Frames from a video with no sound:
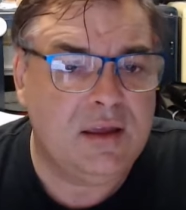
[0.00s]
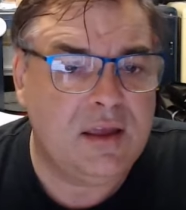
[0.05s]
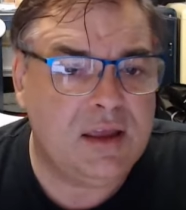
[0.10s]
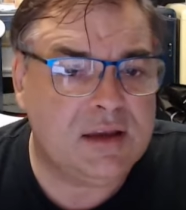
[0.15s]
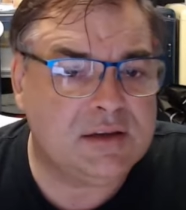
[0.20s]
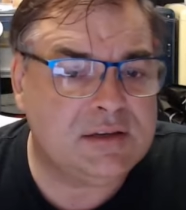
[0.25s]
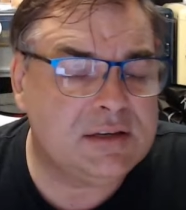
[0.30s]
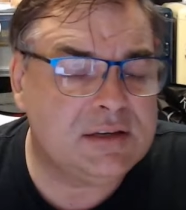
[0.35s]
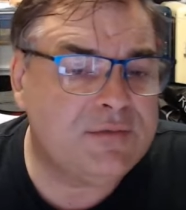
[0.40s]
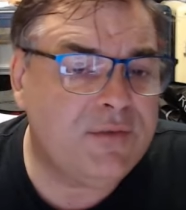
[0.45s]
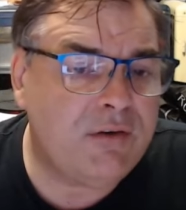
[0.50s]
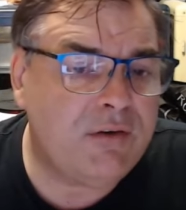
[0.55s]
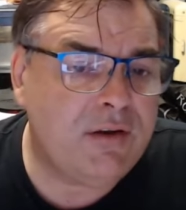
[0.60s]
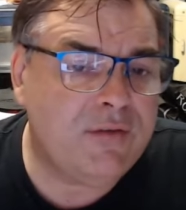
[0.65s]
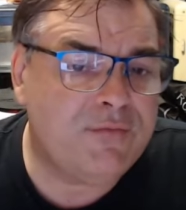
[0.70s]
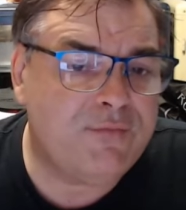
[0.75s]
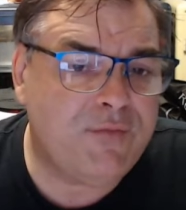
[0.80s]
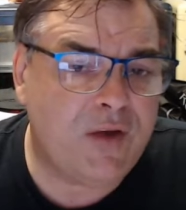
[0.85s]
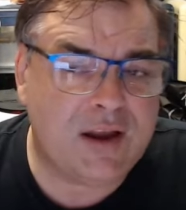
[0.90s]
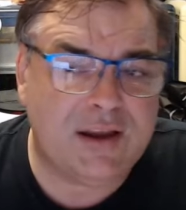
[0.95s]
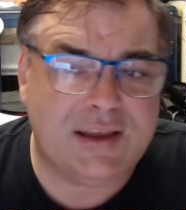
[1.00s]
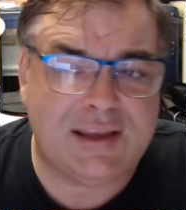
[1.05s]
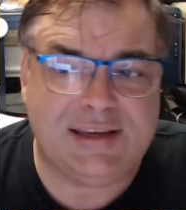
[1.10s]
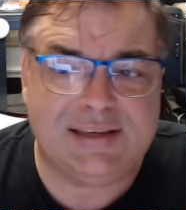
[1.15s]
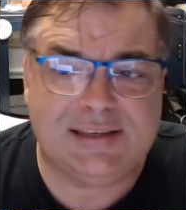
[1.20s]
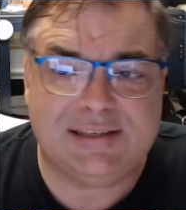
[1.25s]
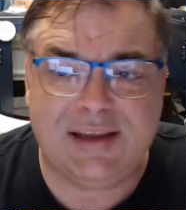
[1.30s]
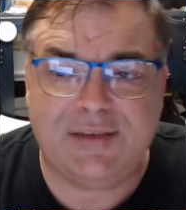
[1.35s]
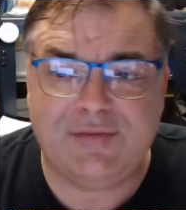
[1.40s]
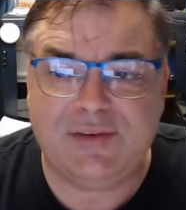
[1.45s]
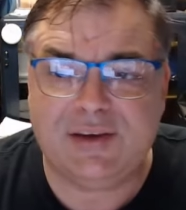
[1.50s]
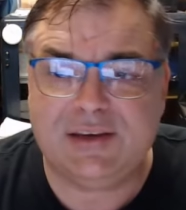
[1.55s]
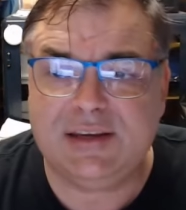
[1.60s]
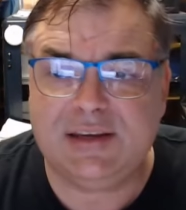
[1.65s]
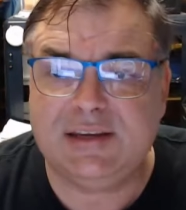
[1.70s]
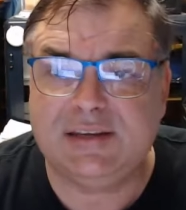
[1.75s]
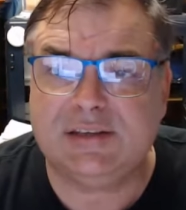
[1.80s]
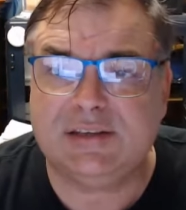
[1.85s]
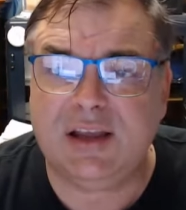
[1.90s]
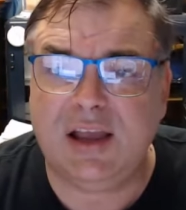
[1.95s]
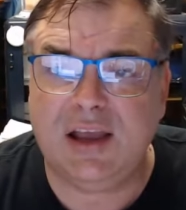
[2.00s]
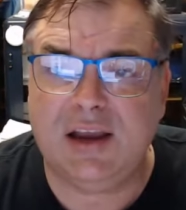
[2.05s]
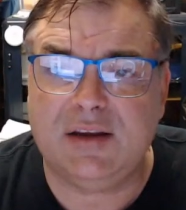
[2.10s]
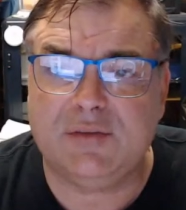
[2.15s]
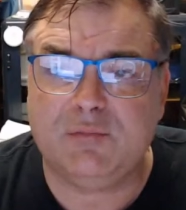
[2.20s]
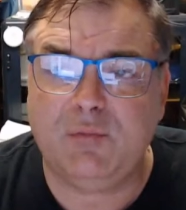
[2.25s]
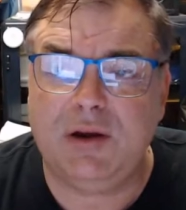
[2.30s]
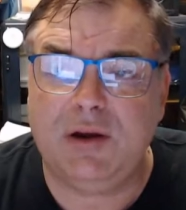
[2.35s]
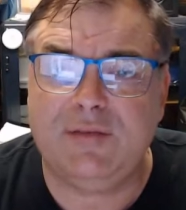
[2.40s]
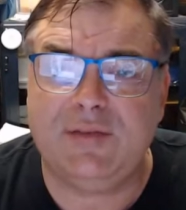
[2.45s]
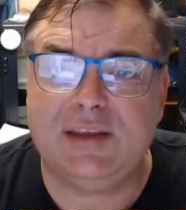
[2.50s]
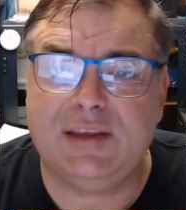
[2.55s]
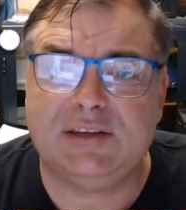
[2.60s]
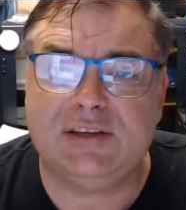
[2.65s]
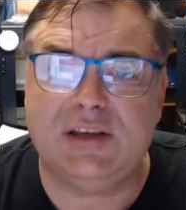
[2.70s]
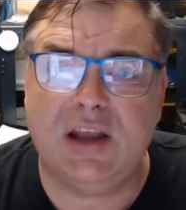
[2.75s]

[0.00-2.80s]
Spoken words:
Actually, it's very funky 70s kind of one of these